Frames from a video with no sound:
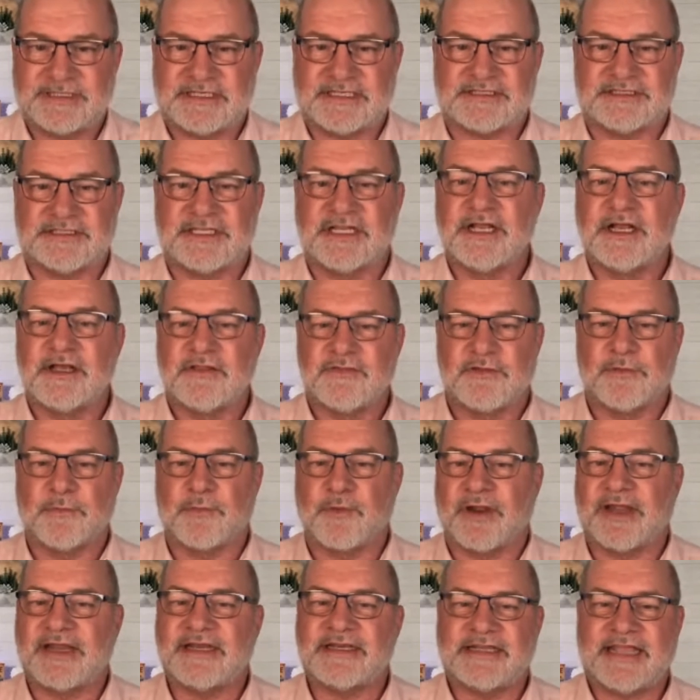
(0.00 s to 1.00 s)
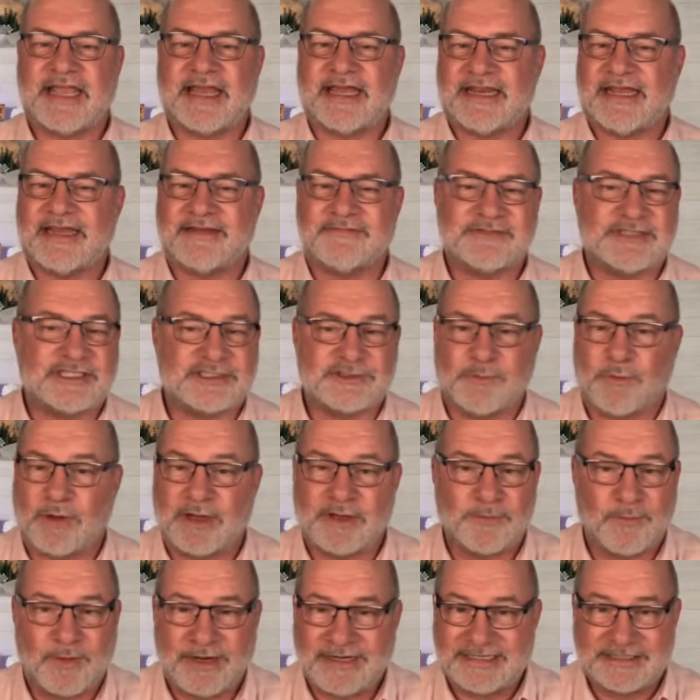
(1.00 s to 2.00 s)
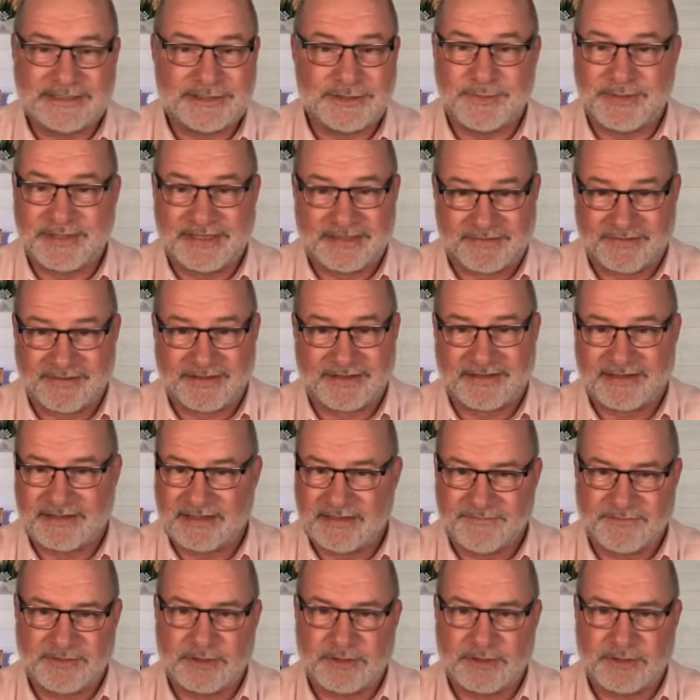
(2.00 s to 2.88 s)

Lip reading: because the brain can't have just one way to do anything.